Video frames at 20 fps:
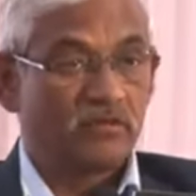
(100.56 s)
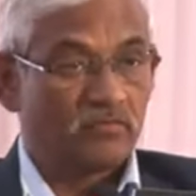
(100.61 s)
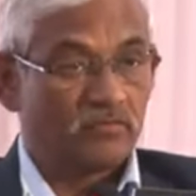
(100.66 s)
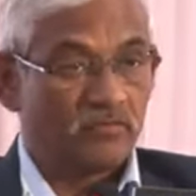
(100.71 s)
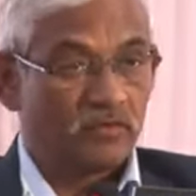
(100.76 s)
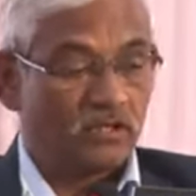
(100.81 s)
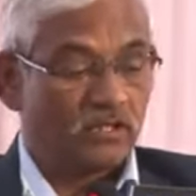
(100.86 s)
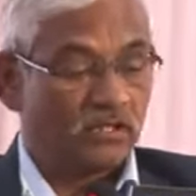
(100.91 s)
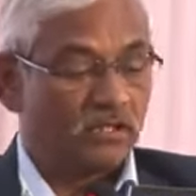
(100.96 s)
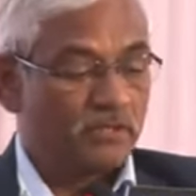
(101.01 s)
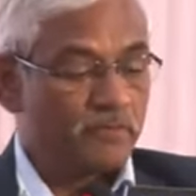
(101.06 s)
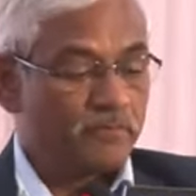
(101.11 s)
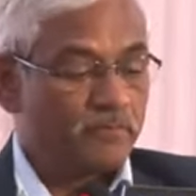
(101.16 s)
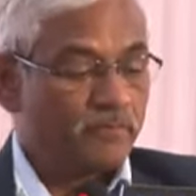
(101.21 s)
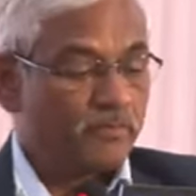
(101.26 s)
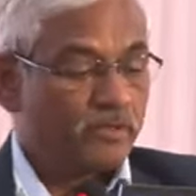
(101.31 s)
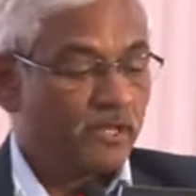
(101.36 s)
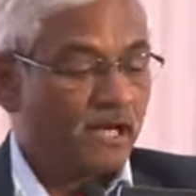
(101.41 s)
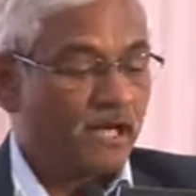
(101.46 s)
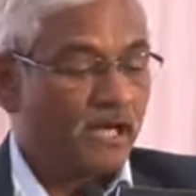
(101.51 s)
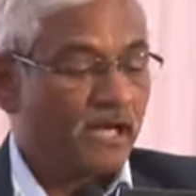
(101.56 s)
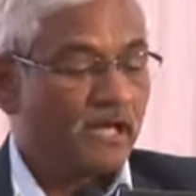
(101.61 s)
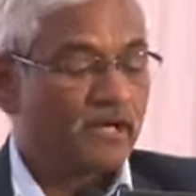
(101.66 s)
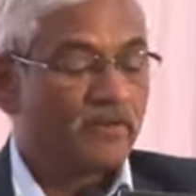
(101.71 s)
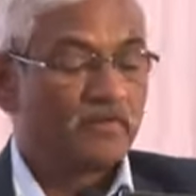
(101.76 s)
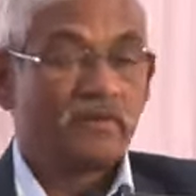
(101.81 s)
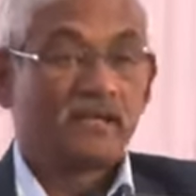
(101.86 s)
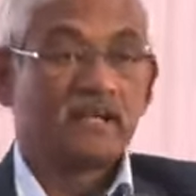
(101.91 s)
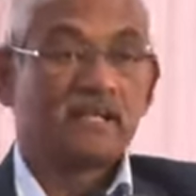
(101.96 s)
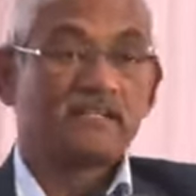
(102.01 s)
world, and
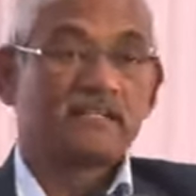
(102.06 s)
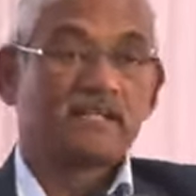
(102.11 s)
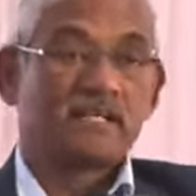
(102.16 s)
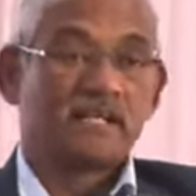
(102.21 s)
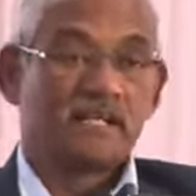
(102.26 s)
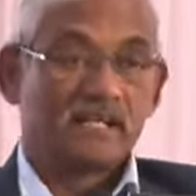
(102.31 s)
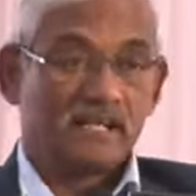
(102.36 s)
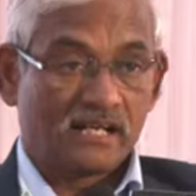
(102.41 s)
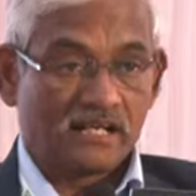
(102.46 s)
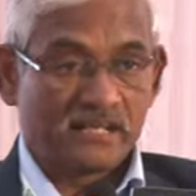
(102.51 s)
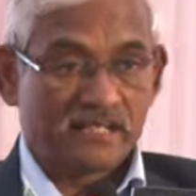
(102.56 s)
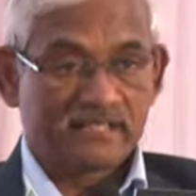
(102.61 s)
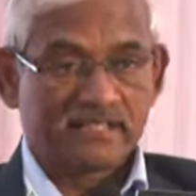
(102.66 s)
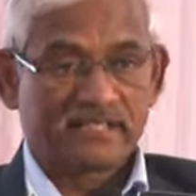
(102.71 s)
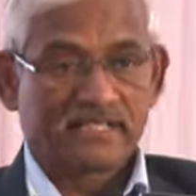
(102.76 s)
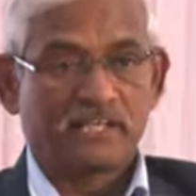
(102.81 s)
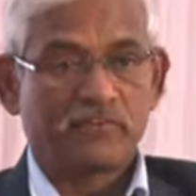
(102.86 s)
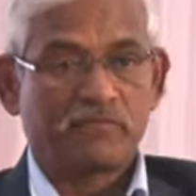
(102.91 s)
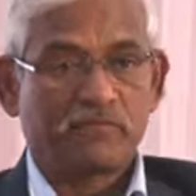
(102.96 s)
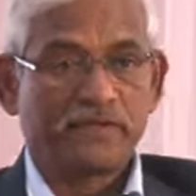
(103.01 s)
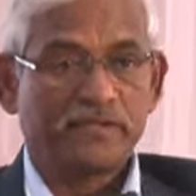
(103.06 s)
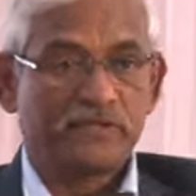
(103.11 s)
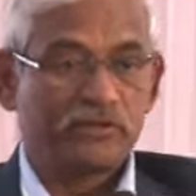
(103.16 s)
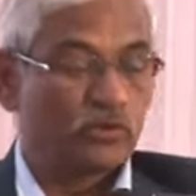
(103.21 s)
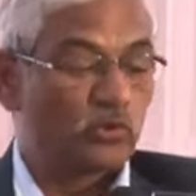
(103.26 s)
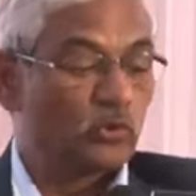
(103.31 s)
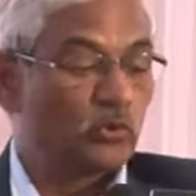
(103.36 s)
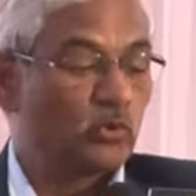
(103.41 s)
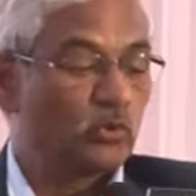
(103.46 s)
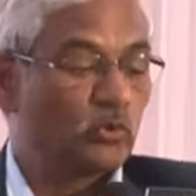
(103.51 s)
whereas red rot is confined
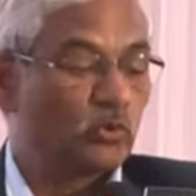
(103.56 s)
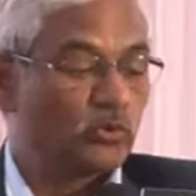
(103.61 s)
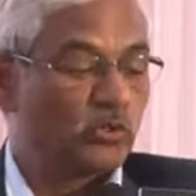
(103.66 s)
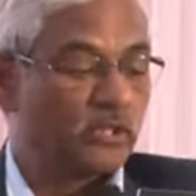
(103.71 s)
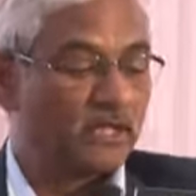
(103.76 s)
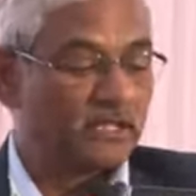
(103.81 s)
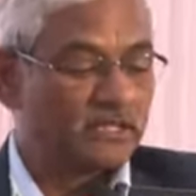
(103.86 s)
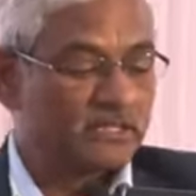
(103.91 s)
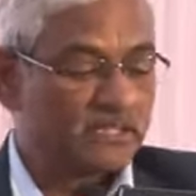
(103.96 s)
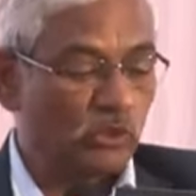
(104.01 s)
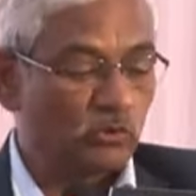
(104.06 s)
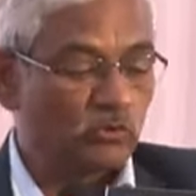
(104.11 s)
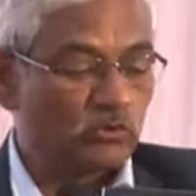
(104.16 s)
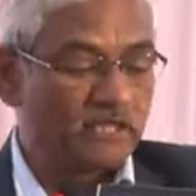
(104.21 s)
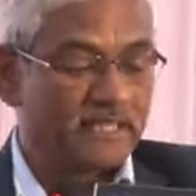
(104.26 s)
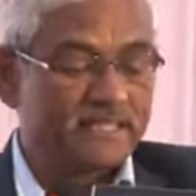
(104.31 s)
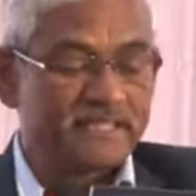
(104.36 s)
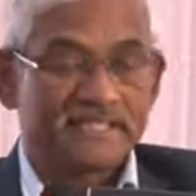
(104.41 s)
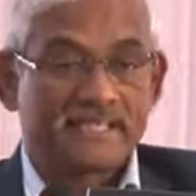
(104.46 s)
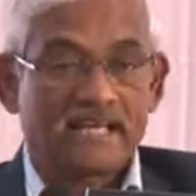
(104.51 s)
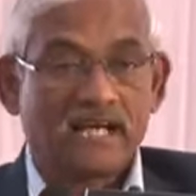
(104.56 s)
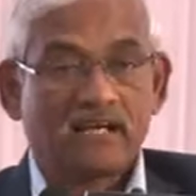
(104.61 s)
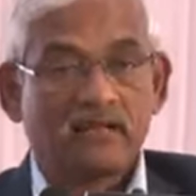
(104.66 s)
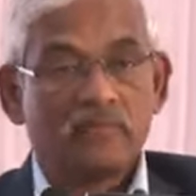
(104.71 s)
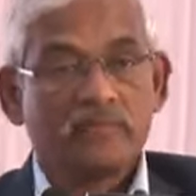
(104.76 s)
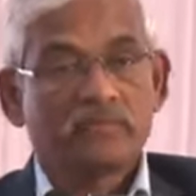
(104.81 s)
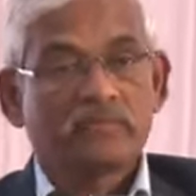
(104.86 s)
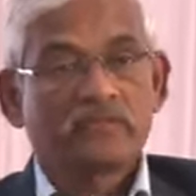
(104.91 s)
to South Asia,